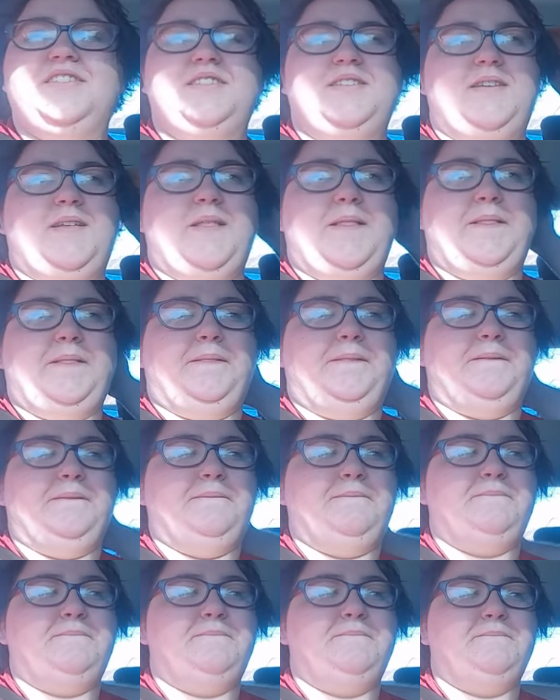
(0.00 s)

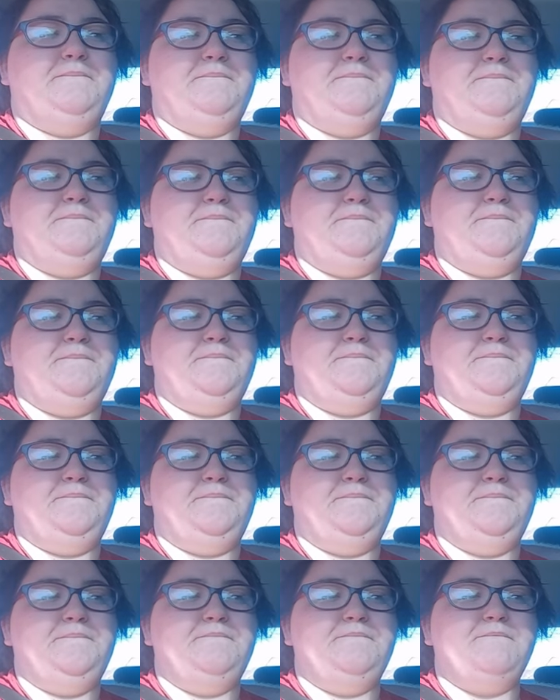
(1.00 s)

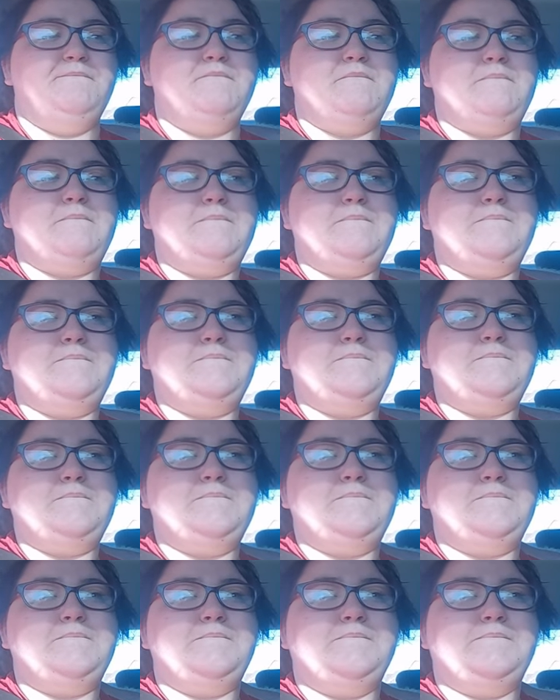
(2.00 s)

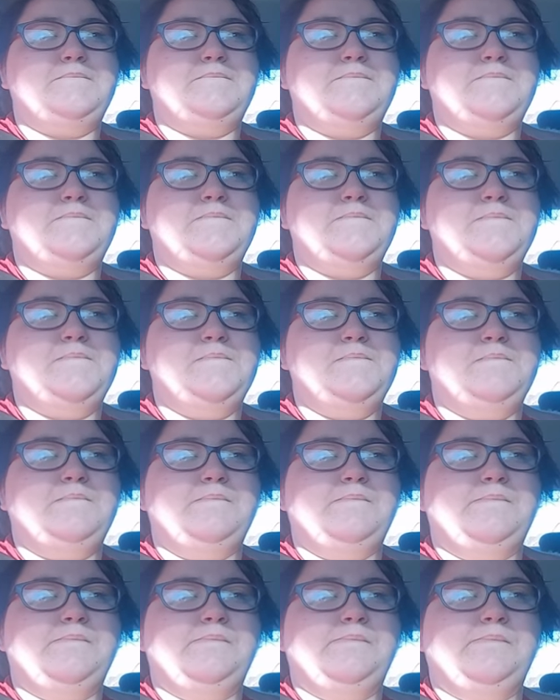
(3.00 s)

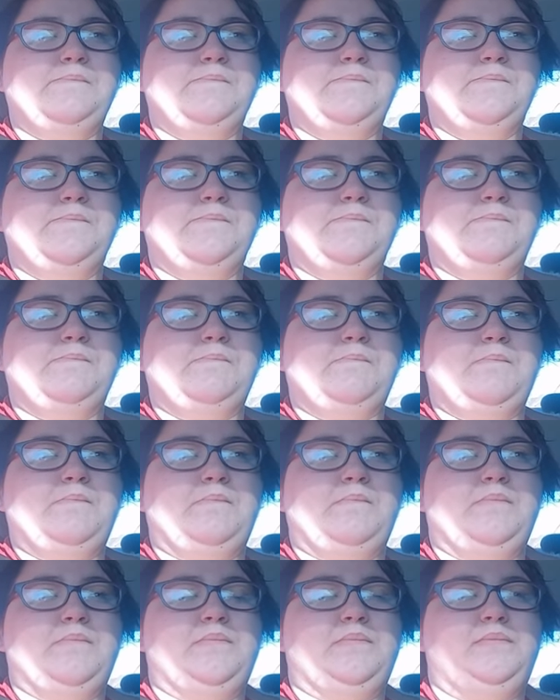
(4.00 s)

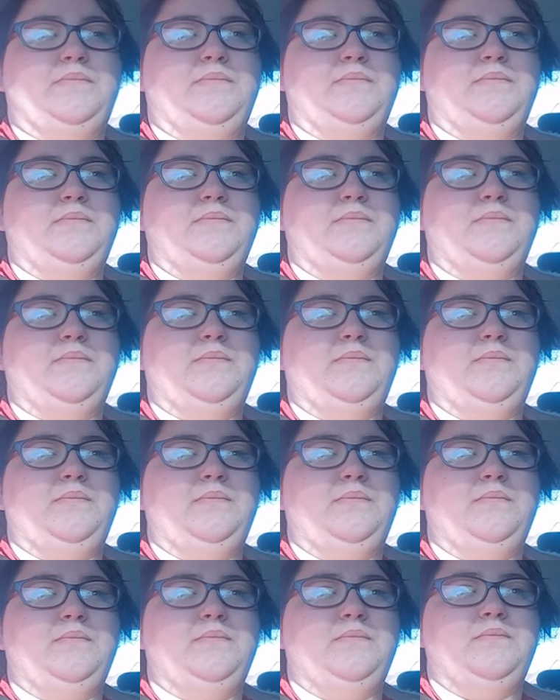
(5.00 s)

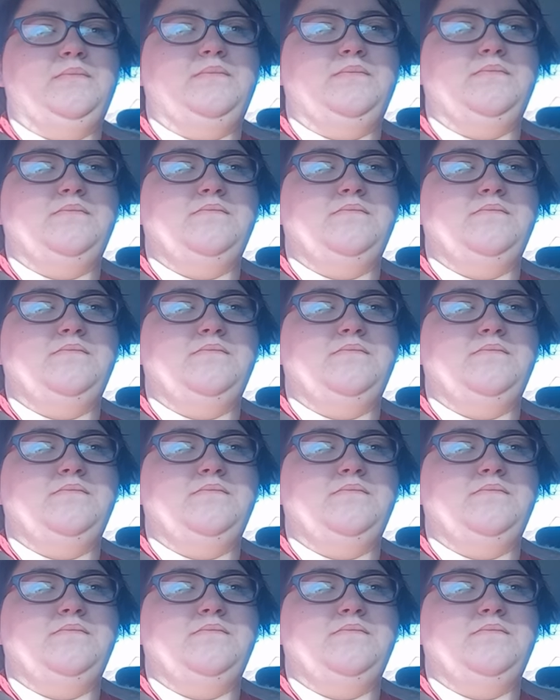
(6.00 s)
This person isn't speaking.